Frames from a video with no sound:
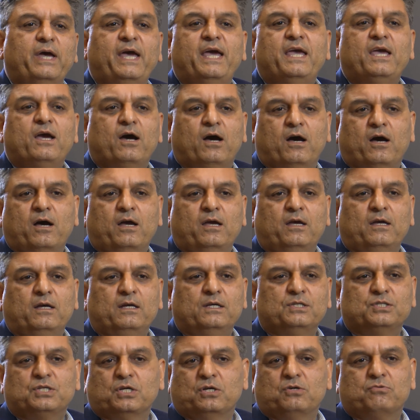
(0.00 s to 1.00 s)
AI
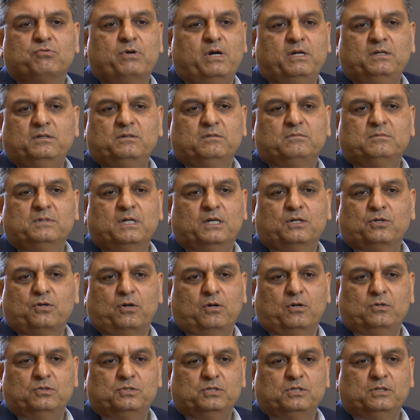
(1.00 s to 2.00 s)
is a great
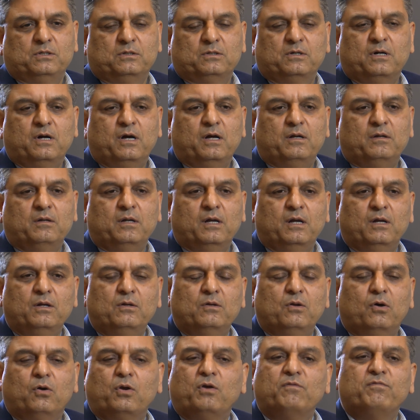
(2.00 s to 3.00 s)
technology, right? A
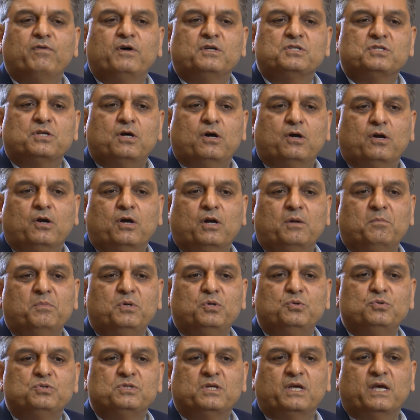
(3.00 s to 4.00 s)
lot of us are going to be
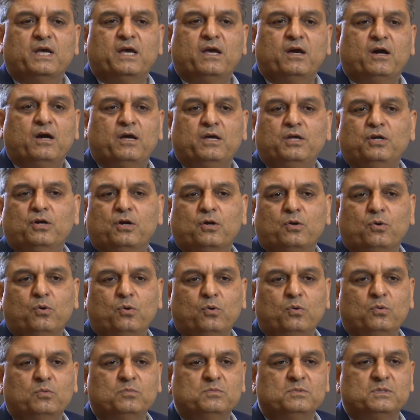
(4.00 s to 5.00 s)
using AI in our
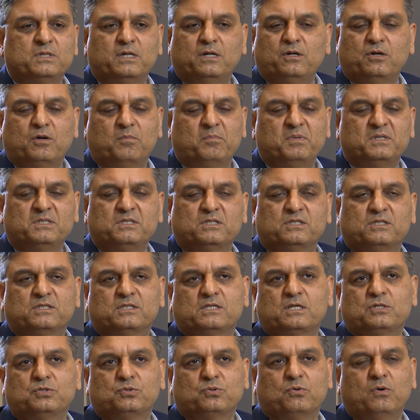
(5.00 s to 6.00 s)
homes and our
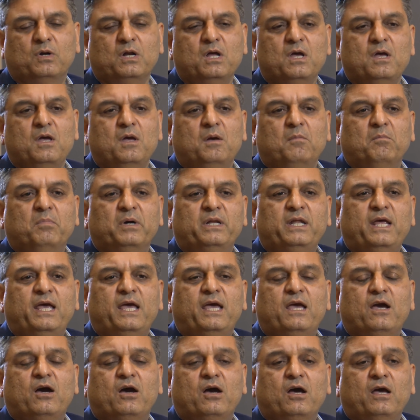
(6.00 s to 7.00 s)
businesses and so on. But
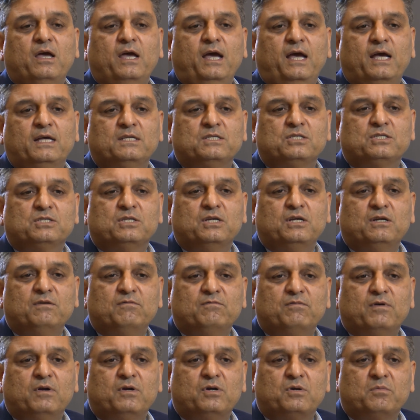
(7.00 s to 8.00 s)
AI has
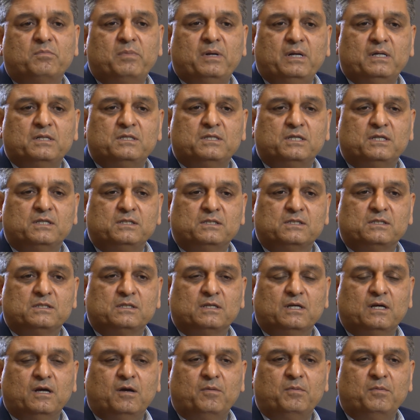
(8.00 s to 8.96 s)
certain vulnerabilities.